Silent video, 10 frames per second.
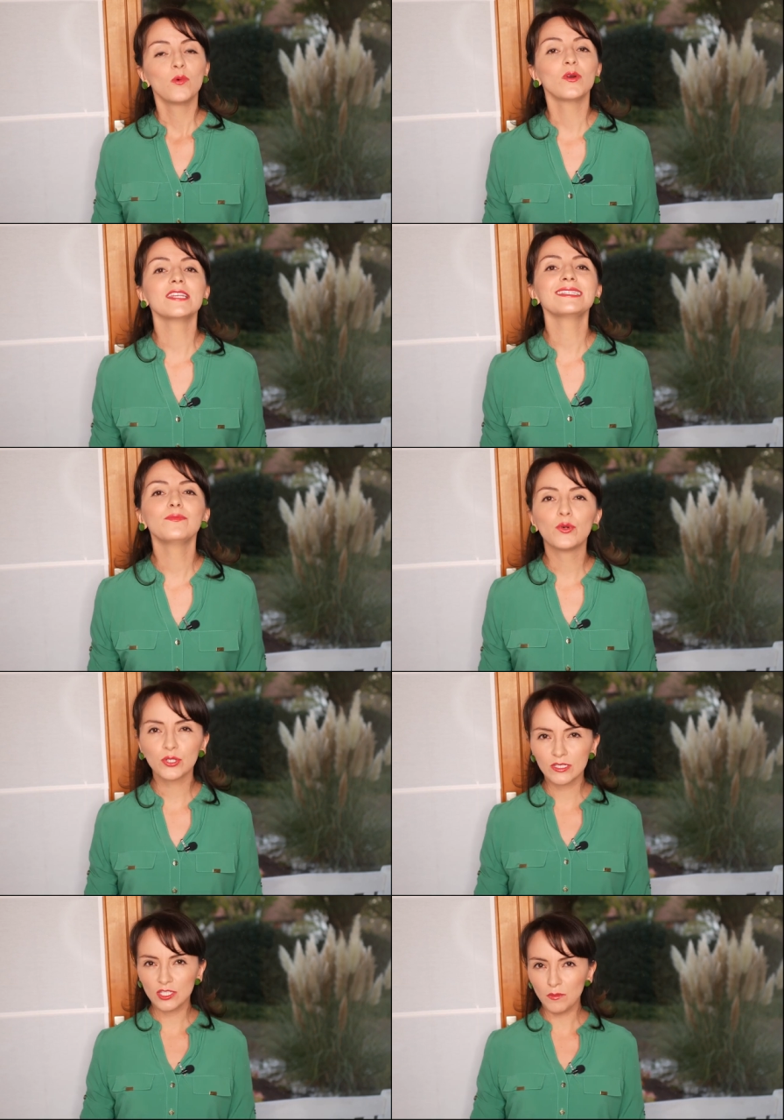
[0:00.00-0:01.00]
What is
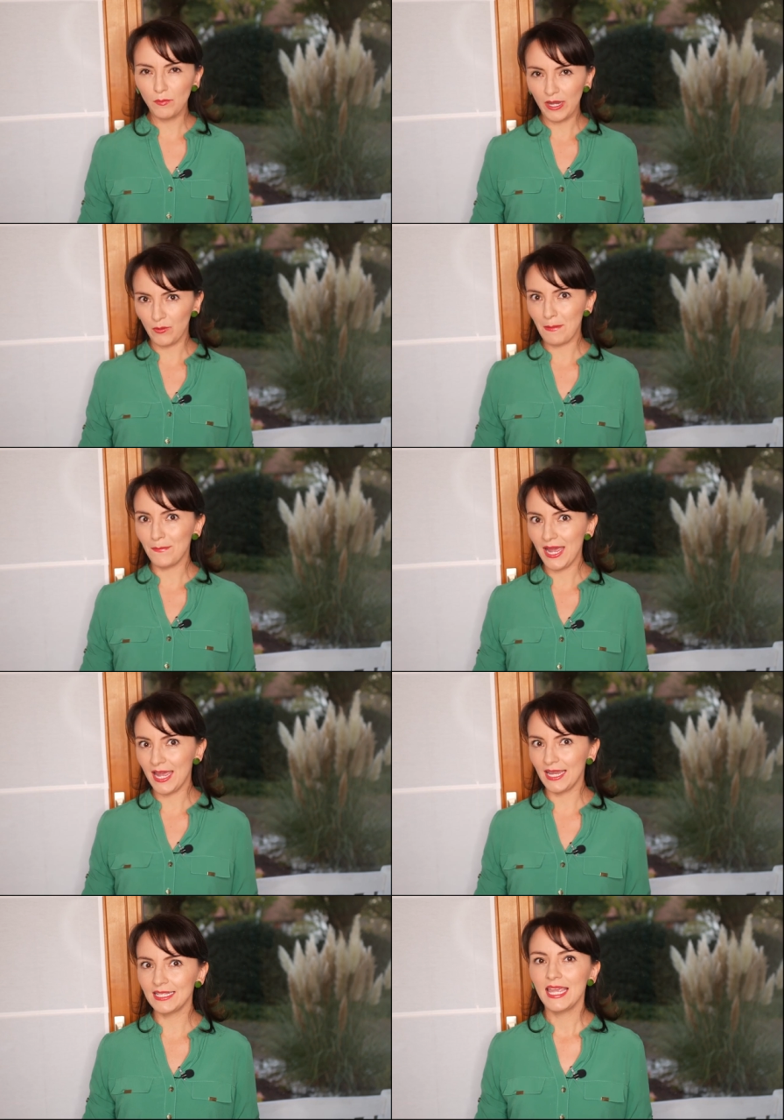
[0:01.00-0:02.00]
important to bear in
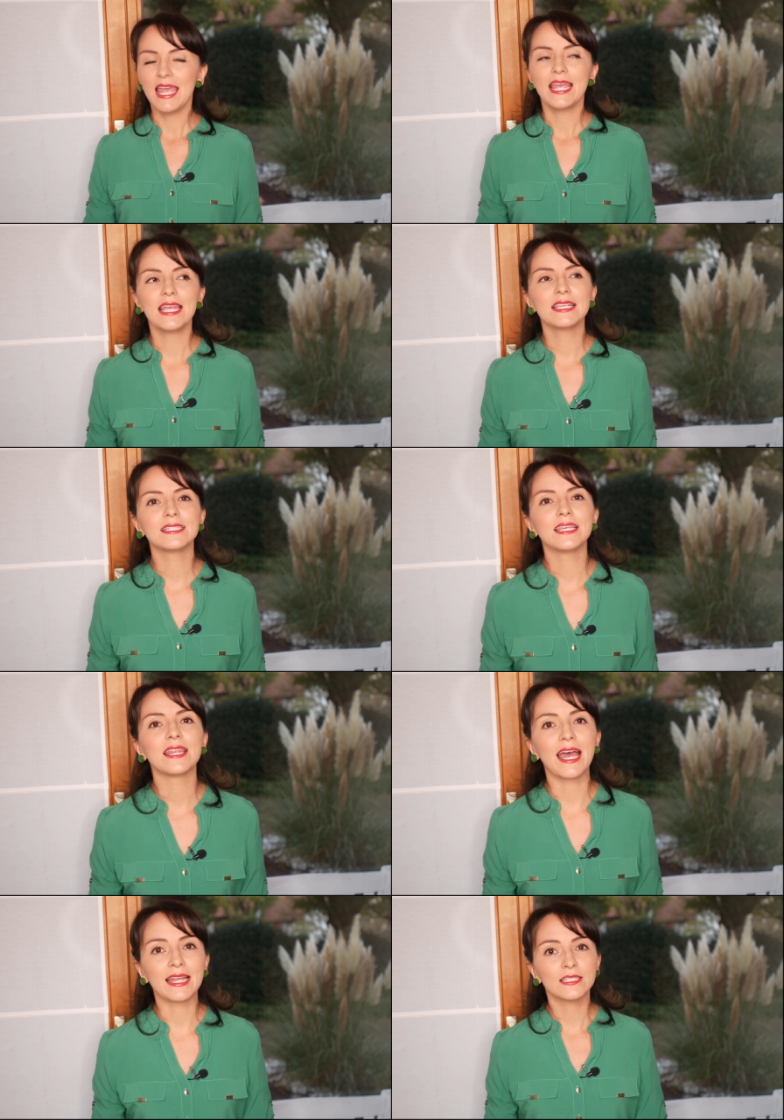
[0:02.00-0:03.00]
mind is
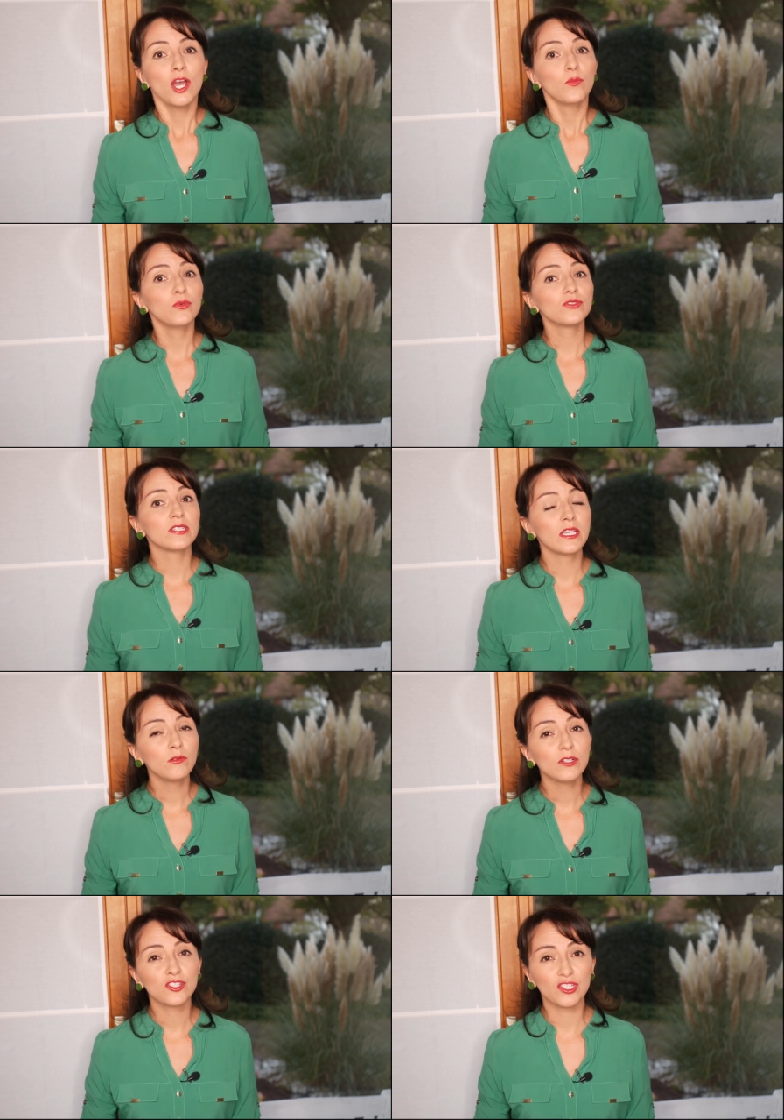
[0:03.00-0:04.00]
that
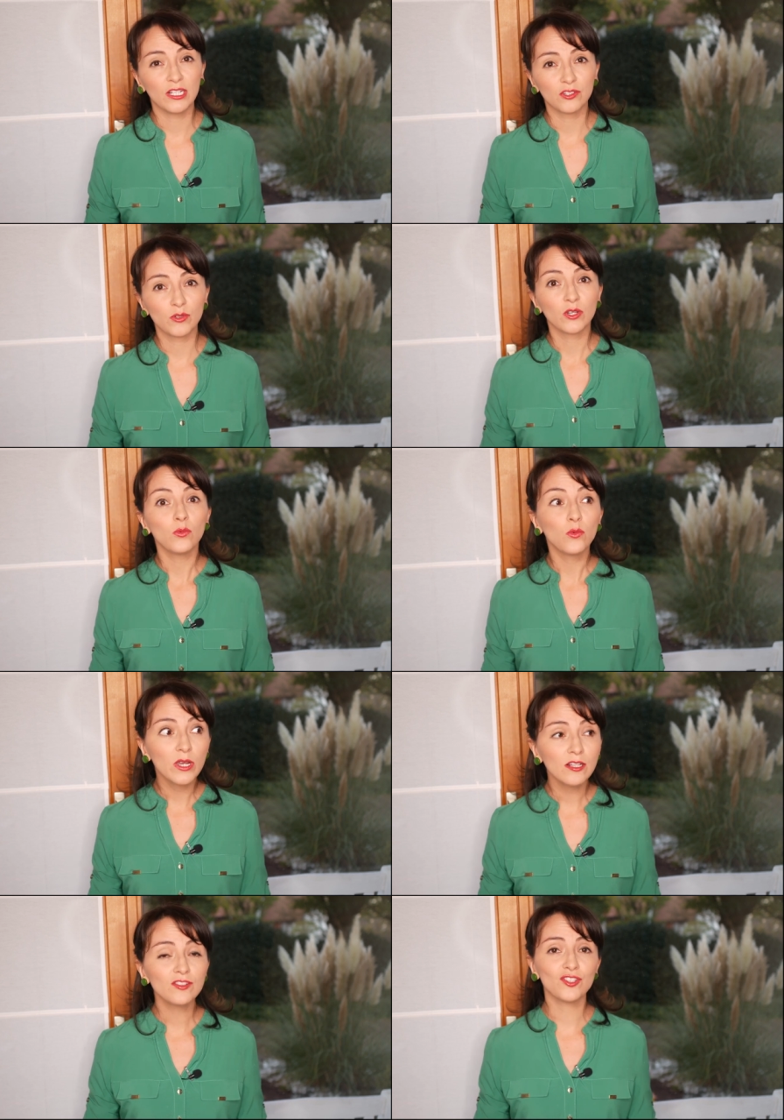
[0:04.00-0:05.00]
multilingual children
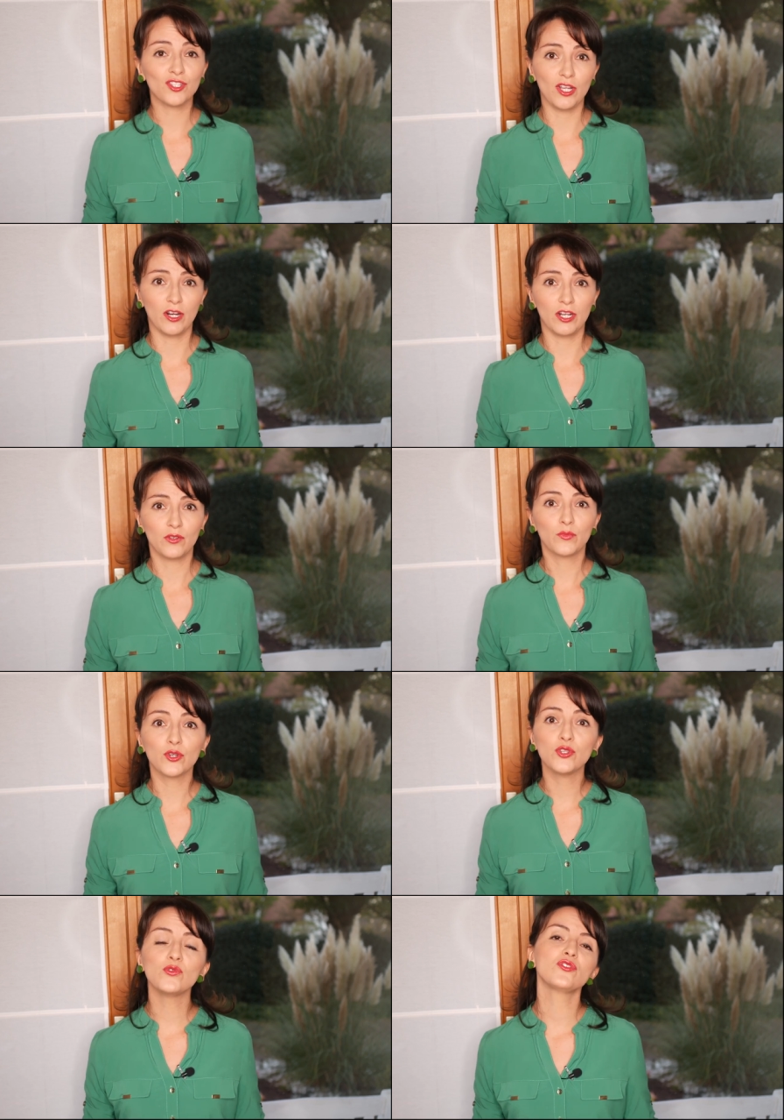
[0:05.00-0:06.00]
will start
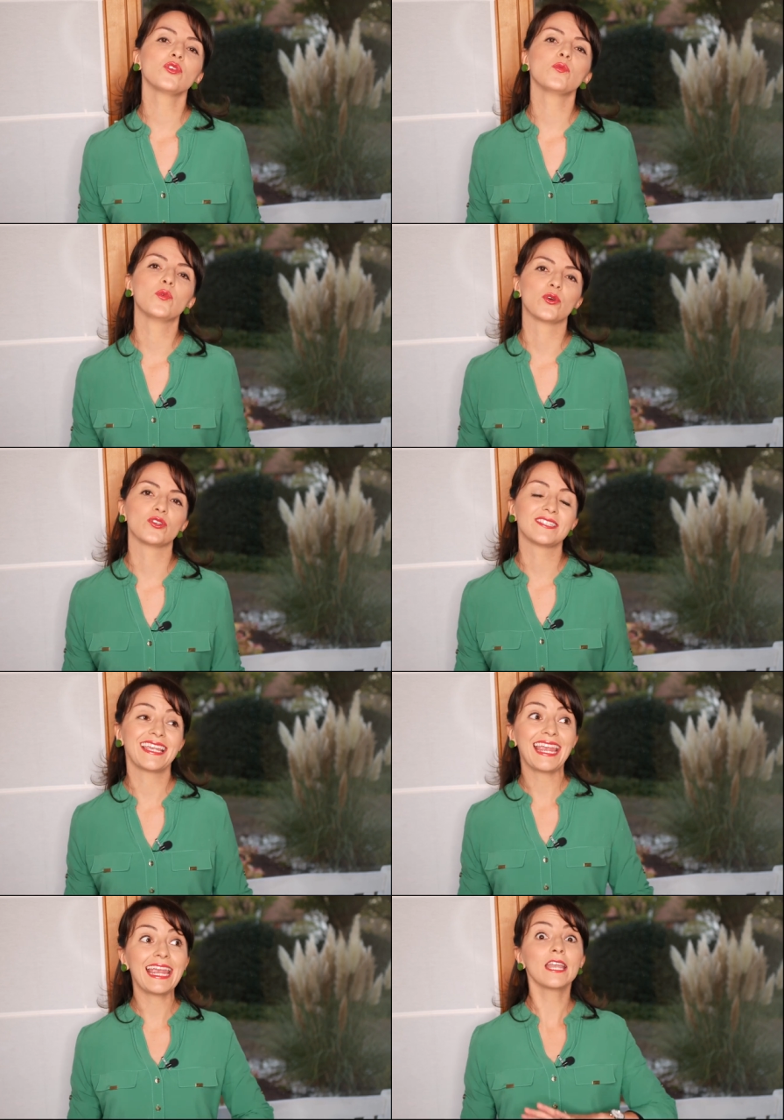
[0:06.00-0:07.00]
producing
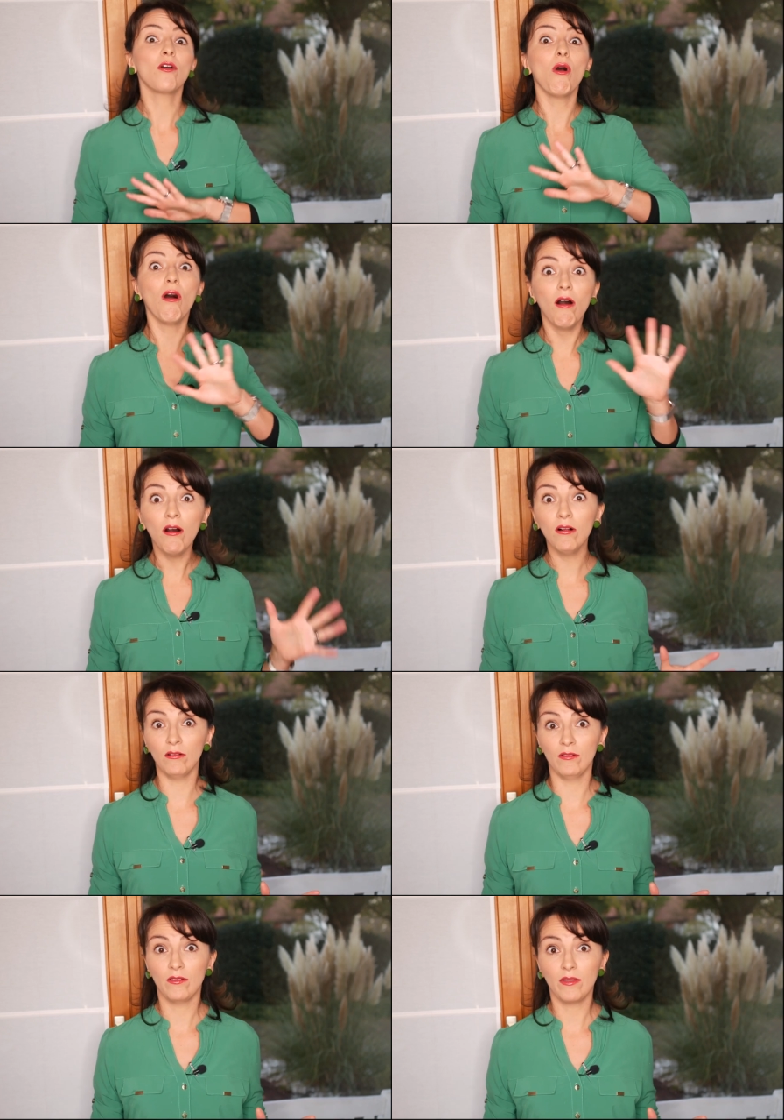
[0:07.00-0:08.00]
words in
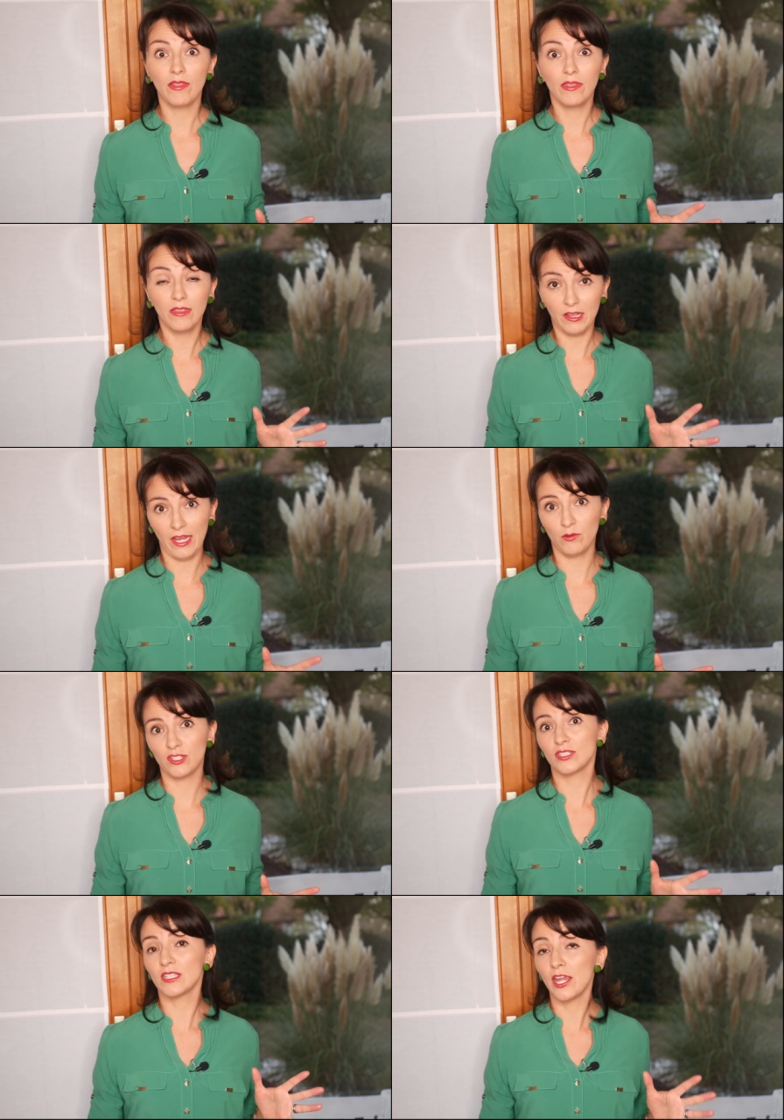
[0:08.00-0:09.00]
all the
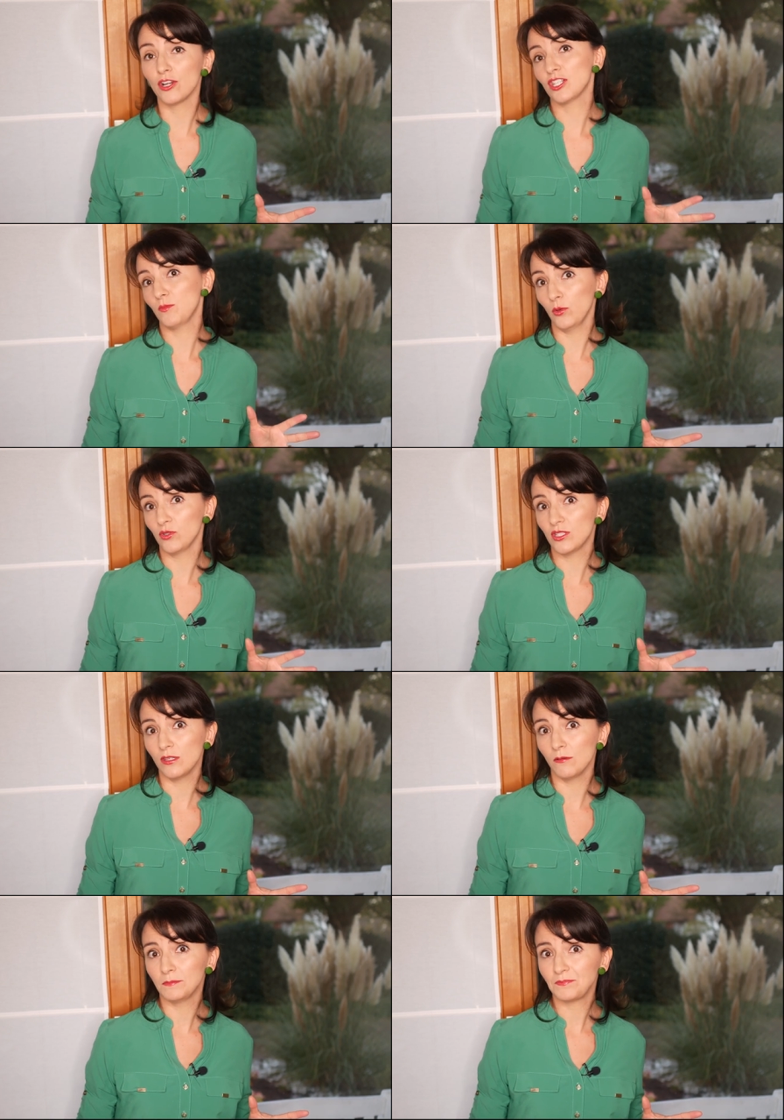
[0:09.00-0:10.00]
languages they are exposed to.